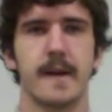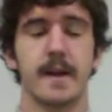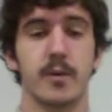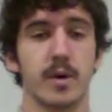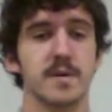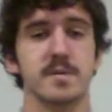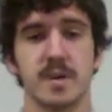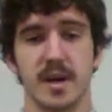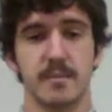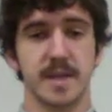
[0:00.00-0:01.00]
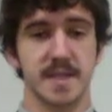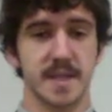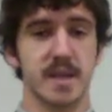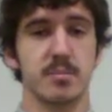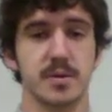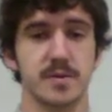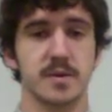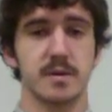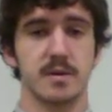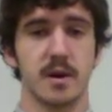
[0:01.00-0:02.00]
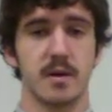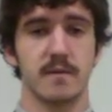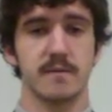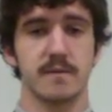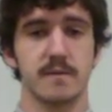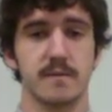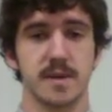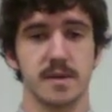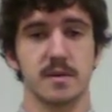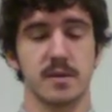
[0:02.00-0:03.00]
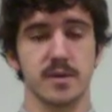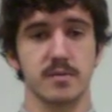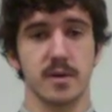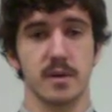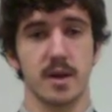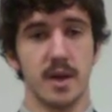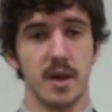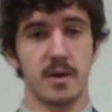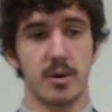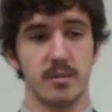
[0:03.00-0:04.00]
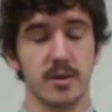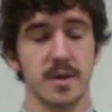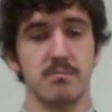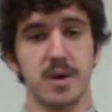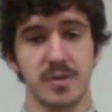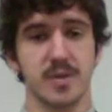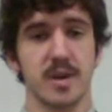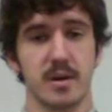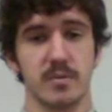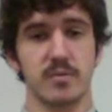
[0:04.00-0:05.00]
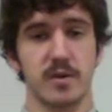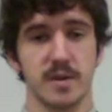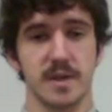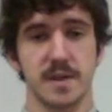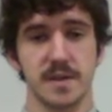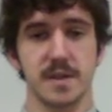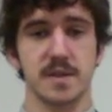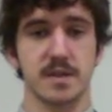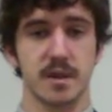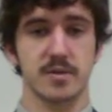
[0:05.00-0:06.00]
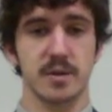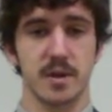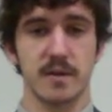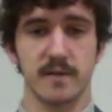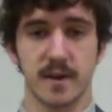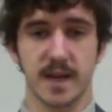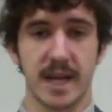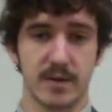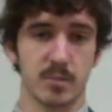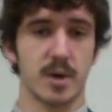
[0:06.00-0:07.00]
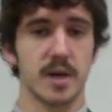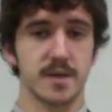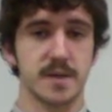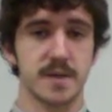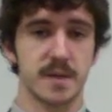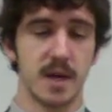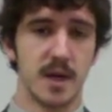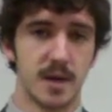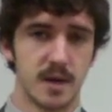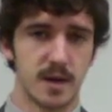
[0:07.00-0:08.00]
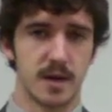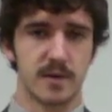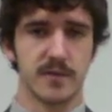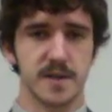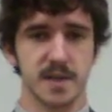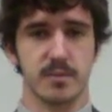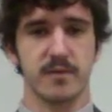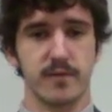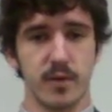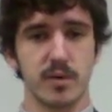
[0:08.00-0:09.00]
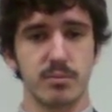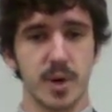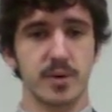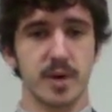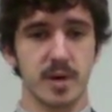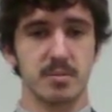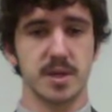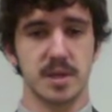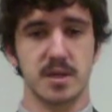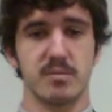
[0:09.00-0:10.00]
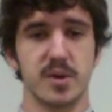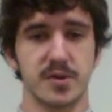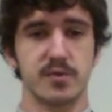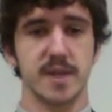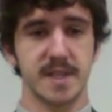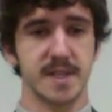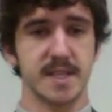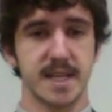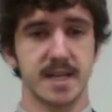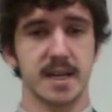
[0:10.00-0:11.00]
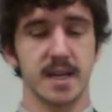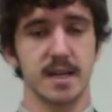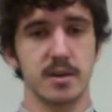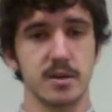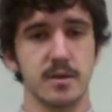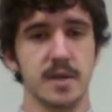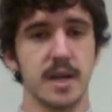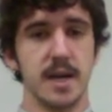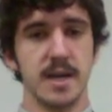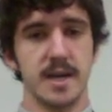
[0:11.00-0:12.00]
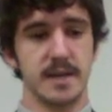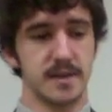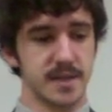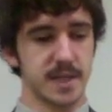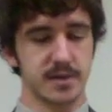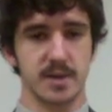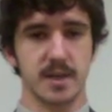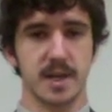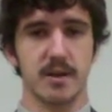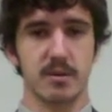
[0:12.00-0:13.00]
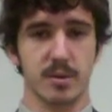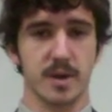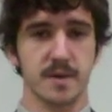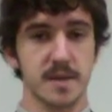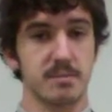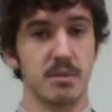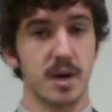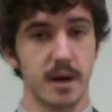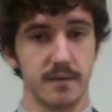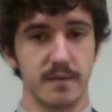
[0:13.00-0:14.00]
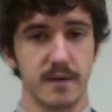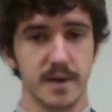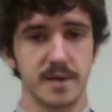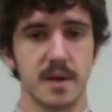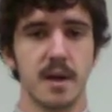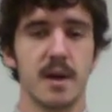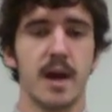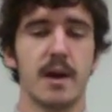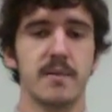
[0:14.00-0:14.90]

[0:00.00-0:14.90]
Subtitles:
Now, what are some common examples of disclosures? Well, probably the most common one is the disclosure of accounting policies. For example, Ford Motor Company, in their most recent 10-K, included in the section on accounting policies, among other things, how